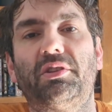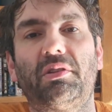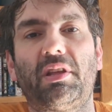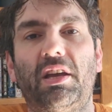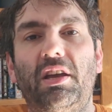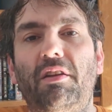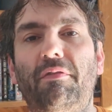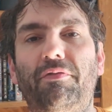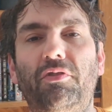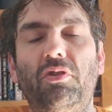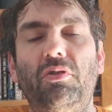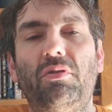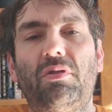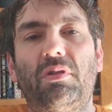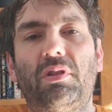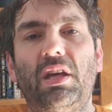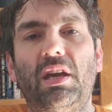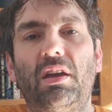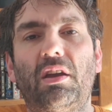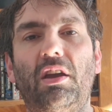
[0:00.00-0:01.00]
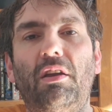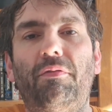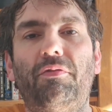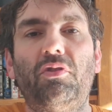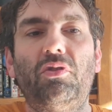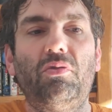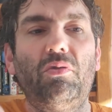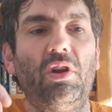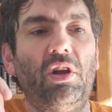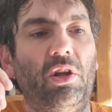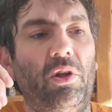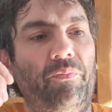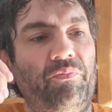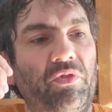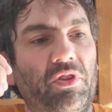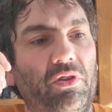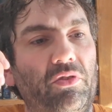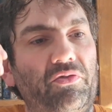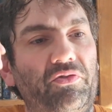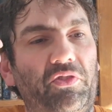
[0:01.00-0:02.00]
that if you think, if you
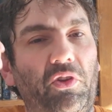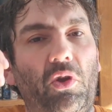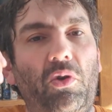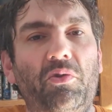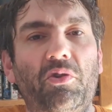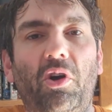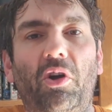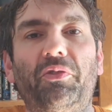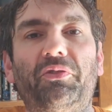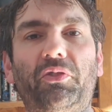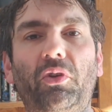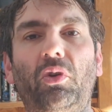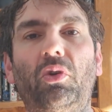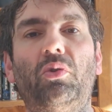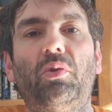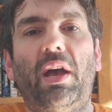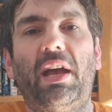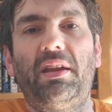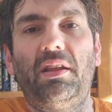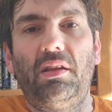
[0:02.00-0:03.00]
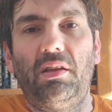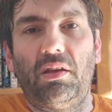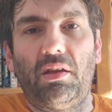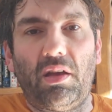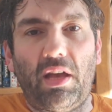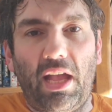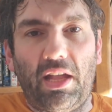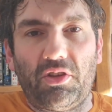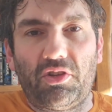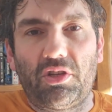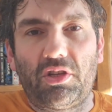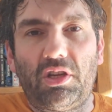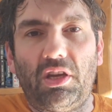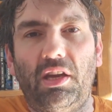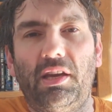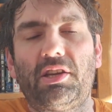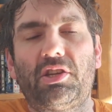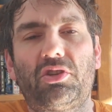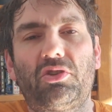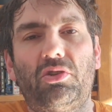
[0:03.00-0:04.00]
do not do any
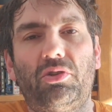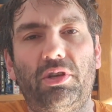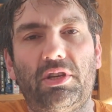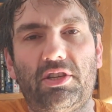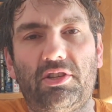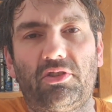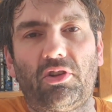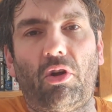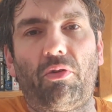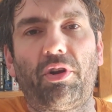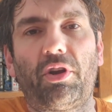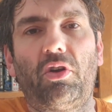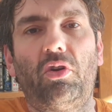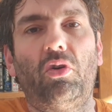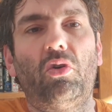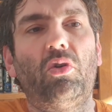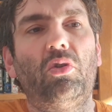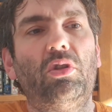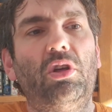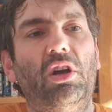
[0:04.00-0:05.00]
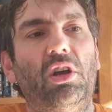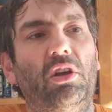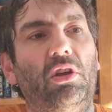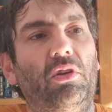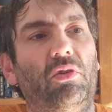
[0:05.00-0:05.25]
educational, historical,